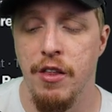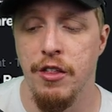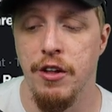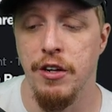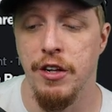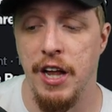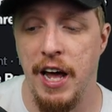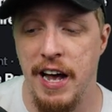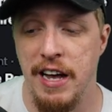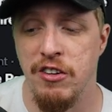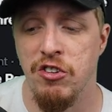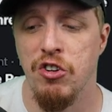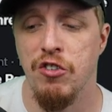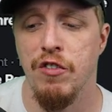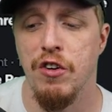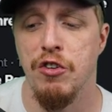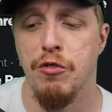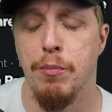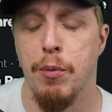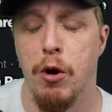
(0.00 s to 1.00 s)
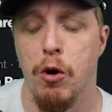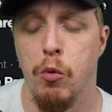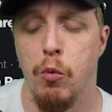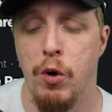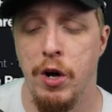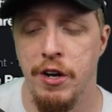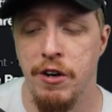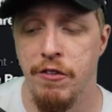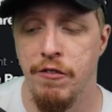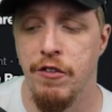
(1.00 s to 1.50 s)
The Last of Us Part
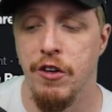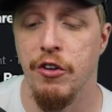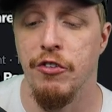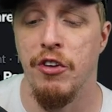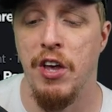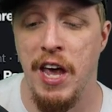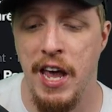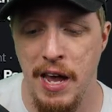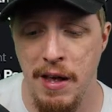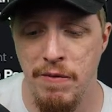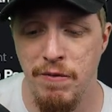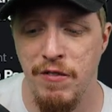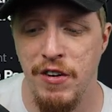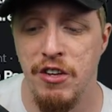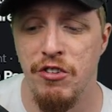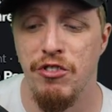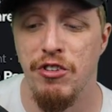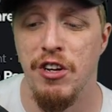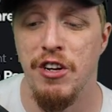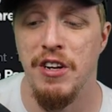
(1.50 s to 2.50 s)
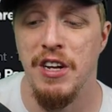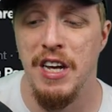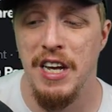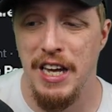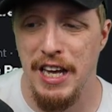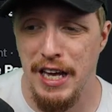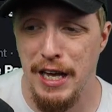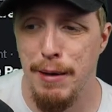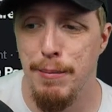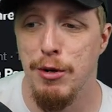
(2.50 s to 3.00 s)
1 feels ham fisted,
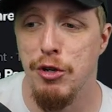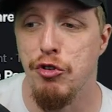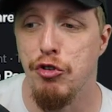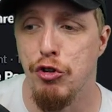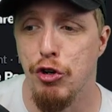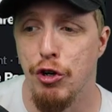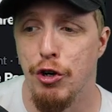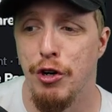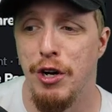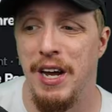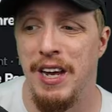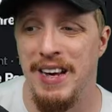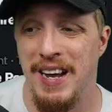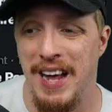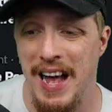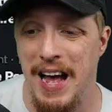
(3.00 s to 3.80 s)
immature, and